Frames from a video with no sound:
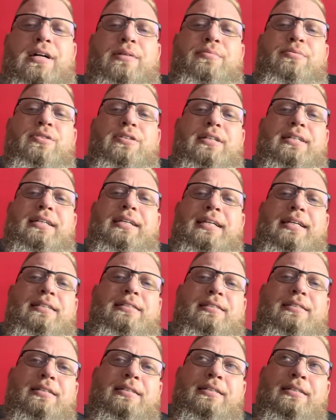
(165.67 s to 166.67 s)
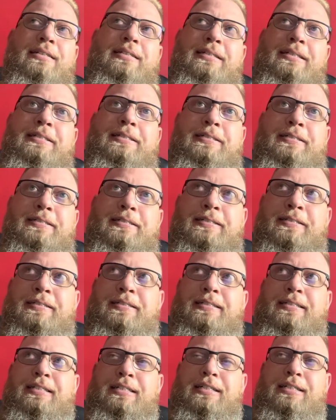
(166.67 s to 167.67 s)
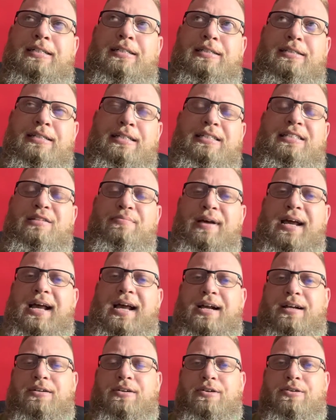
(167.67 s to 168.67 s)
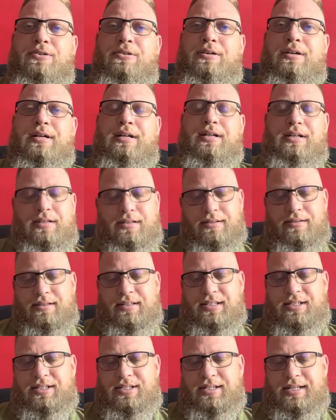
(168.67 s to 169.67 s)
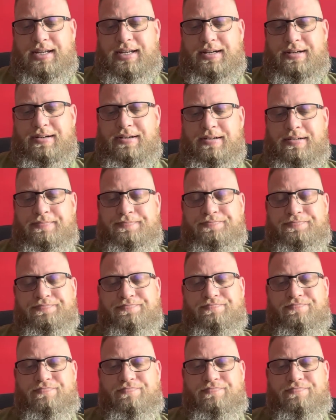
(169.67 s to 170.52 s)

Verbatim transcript: I'm going to get the tobacco, the cedar,